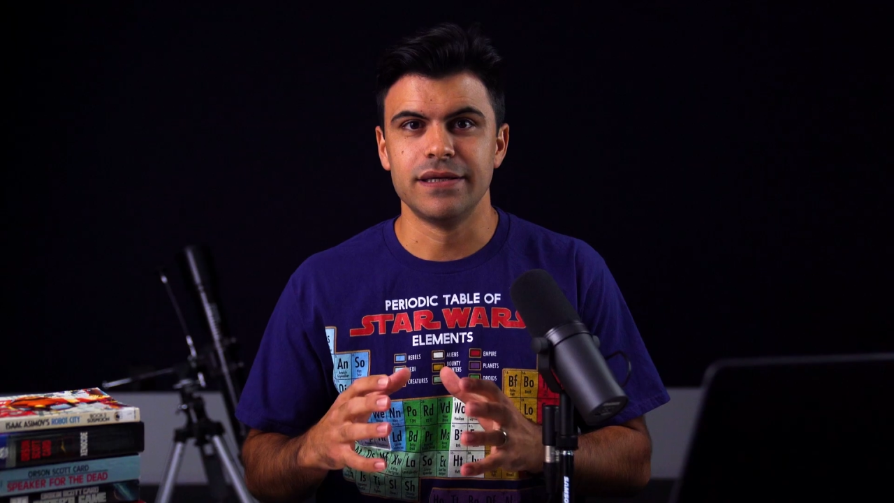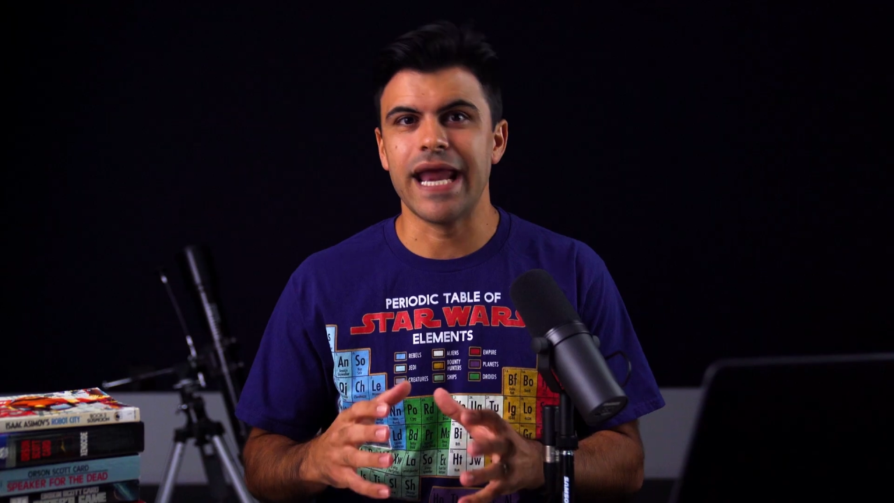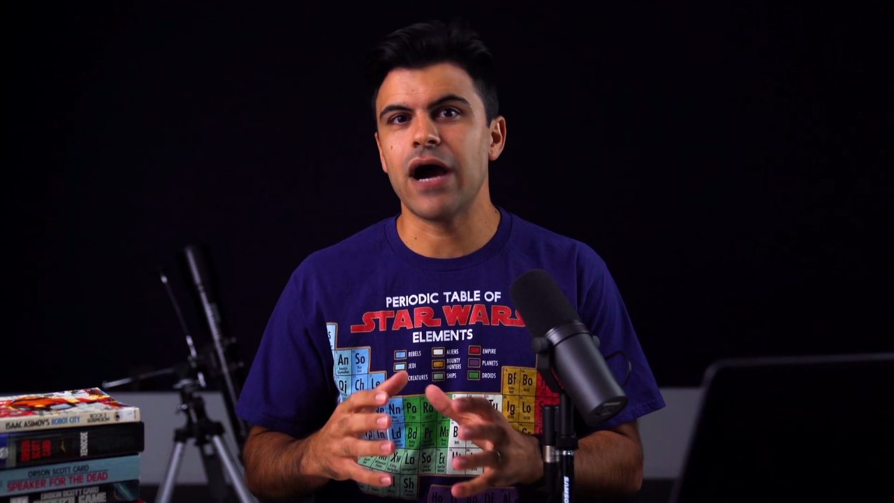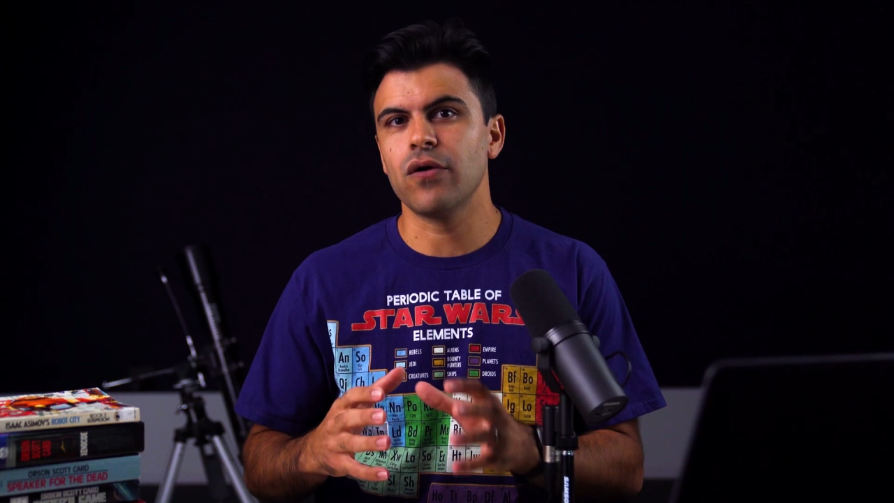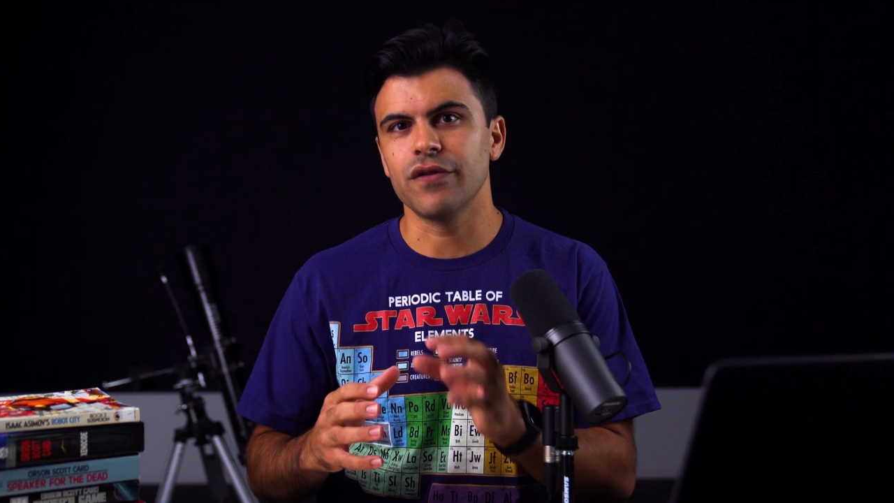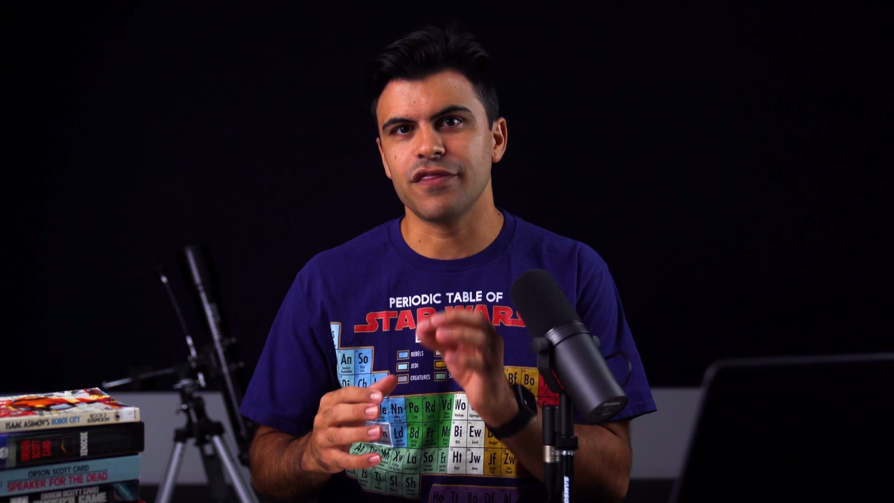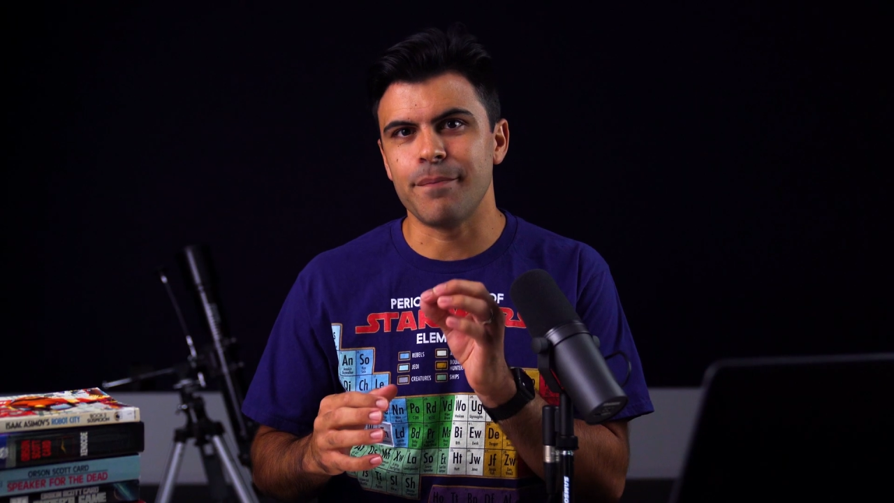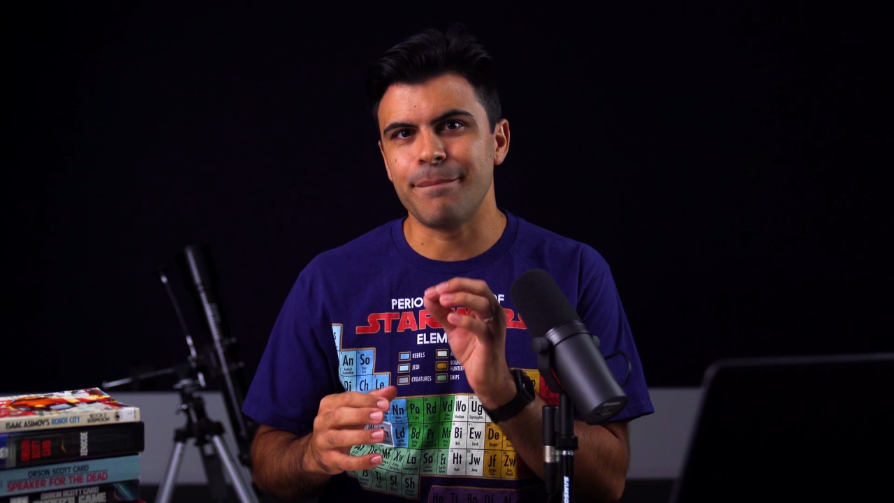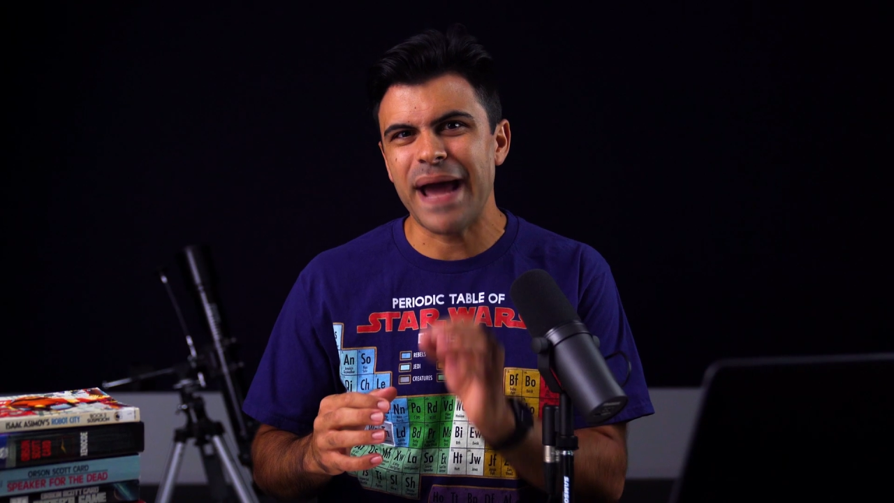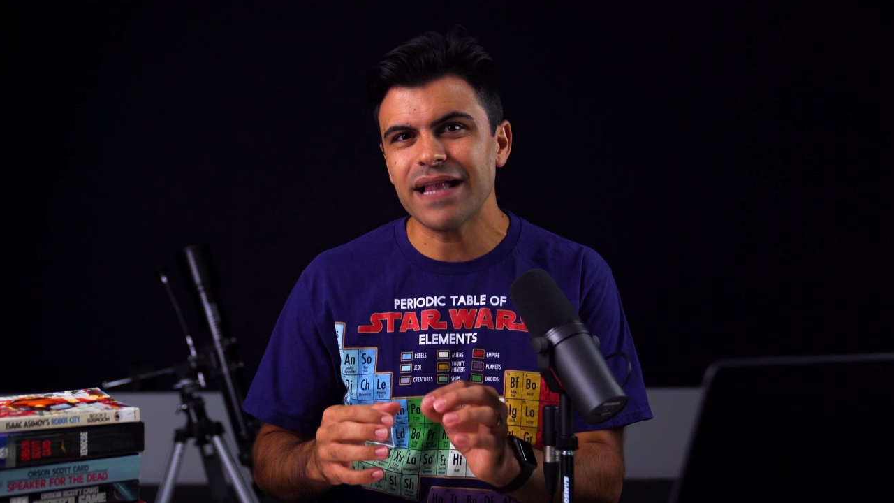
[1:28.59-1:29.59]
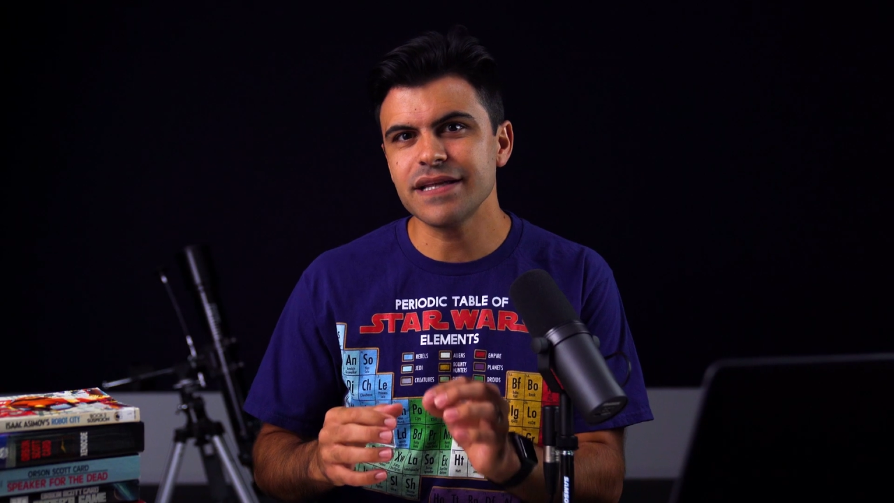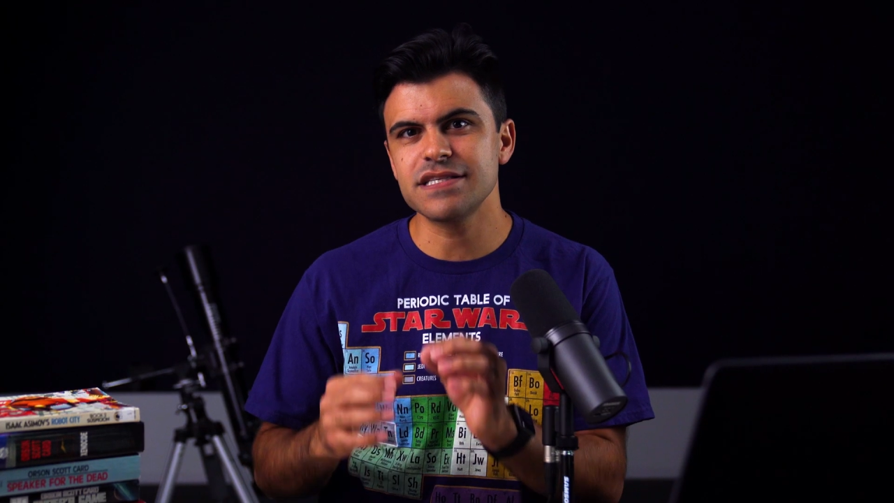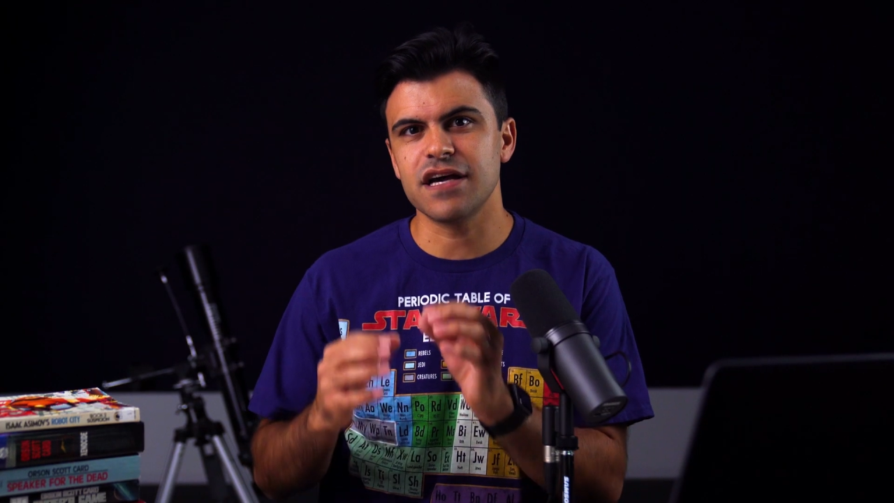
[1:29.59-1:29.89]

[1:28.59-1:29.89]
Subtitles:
Now, the balance